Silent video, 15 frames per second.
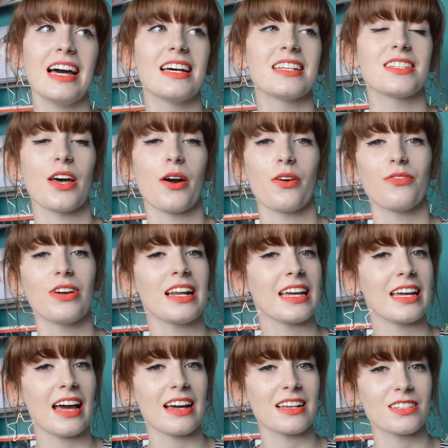So I'm
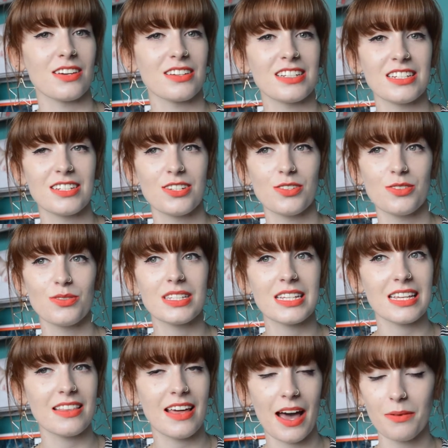really excited to
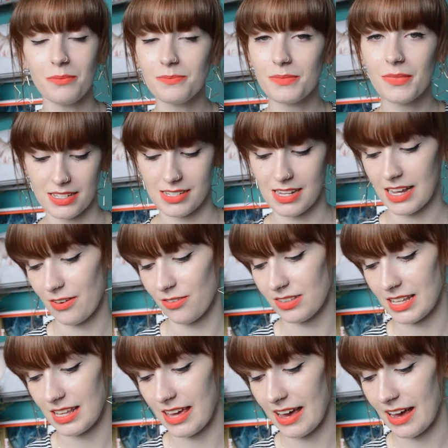see them. That's later in
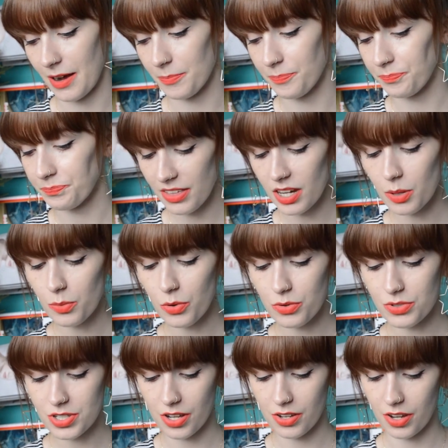the year. I think I'm
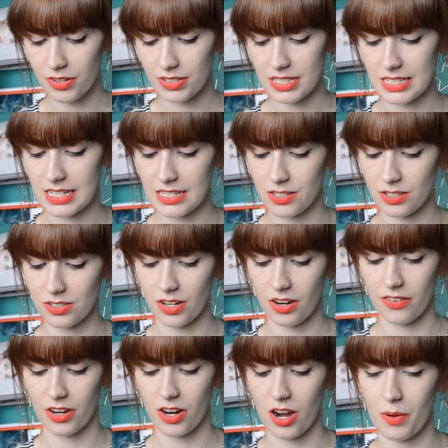also going to see
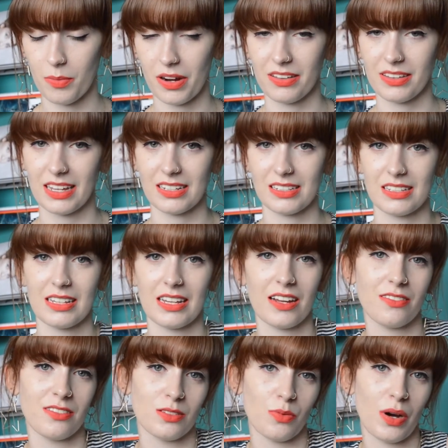Sundara Karma at the end of the
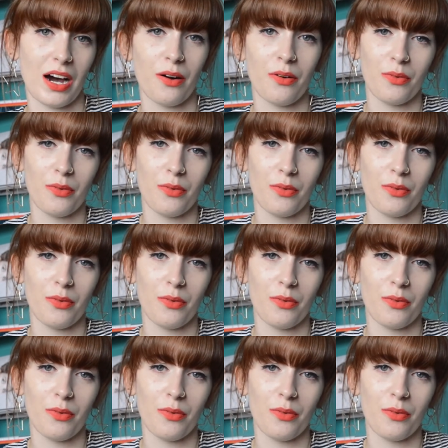year as well,